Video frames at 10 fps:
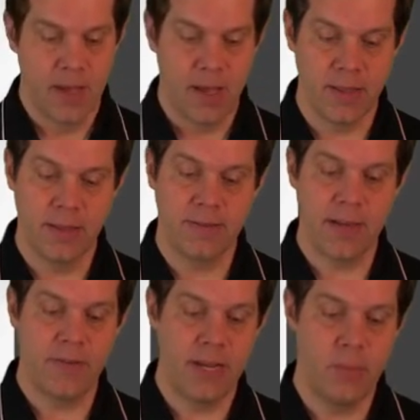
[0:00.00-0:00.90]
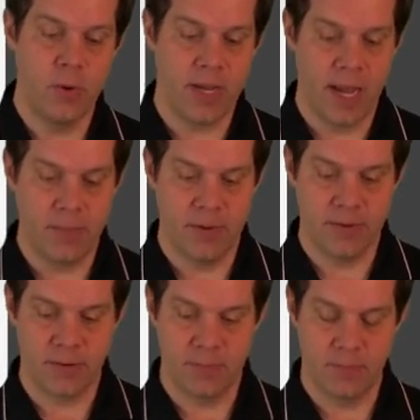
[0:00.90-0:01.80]
And then the 7-day boot camp
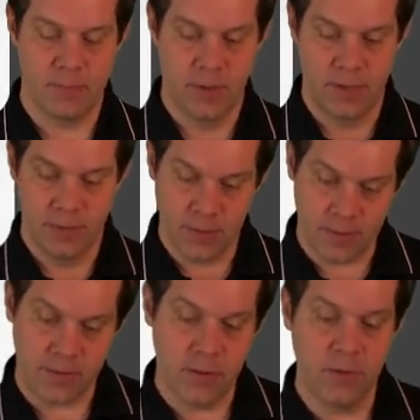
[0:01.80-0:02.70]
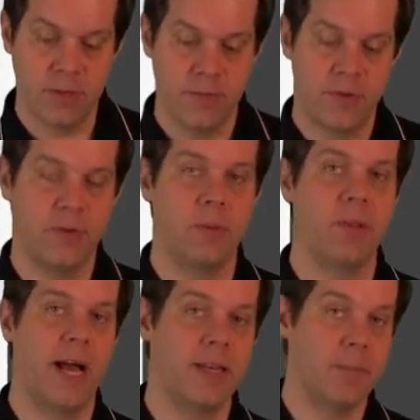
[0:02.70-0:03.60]
is exclusive to the
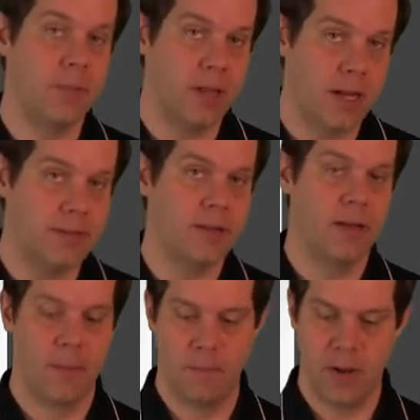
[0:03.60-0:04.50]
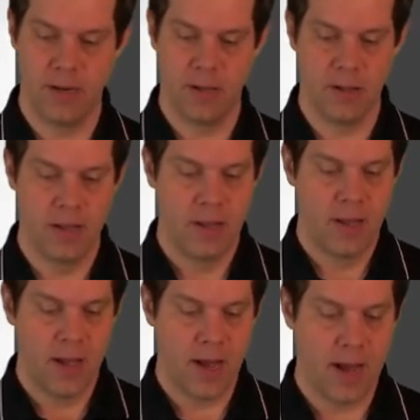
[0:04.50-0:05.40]
Platinum Plus bundle.
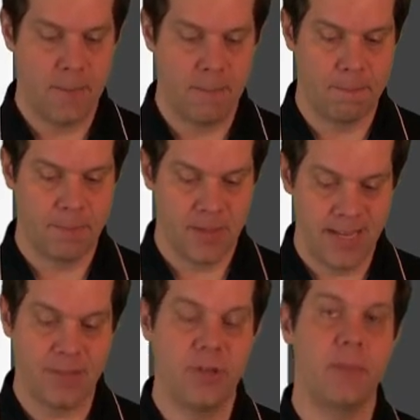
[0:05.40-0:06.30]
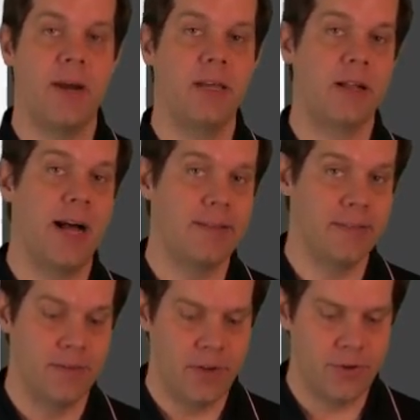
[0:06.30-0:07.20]
Yes, you can buy the class
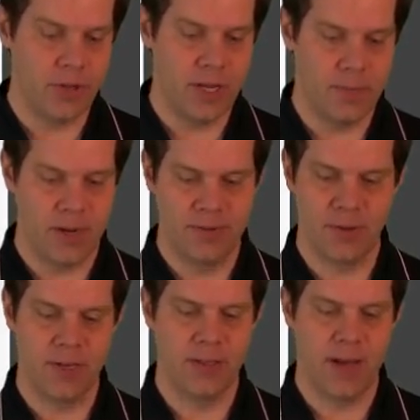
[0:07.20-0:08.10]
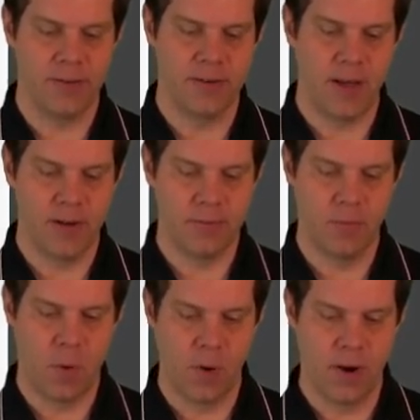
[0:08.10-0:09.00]
individually, but it's only $1,000
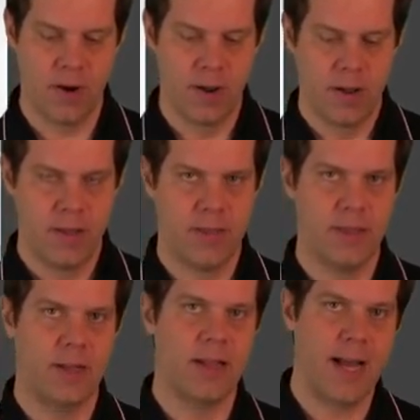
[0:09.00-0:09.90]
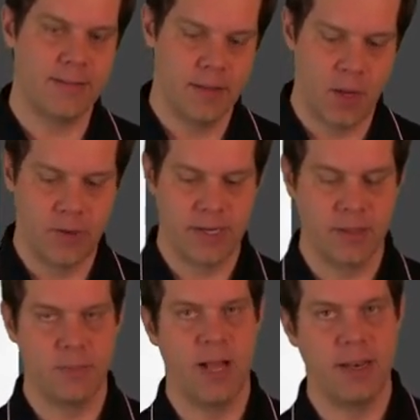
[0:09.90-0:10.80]
more than the class alone to get
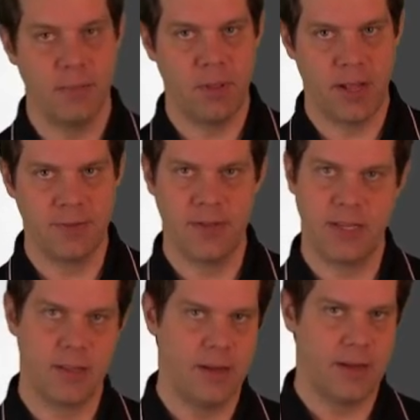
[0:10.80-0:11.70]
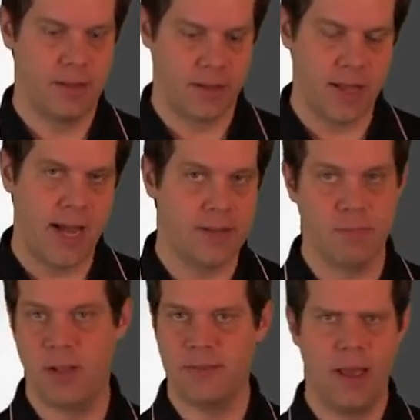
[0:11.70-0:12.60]
the Platinum Plus. So you get the class
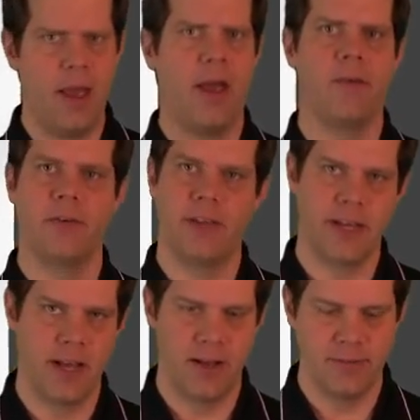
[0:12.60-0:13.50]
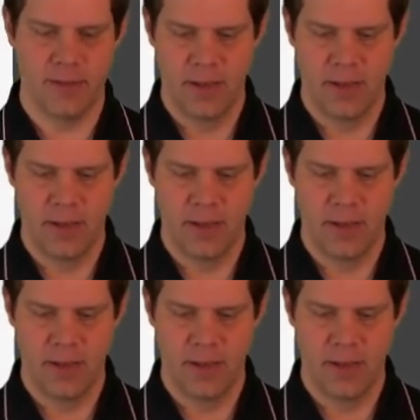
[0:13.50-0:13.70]
plus everything else,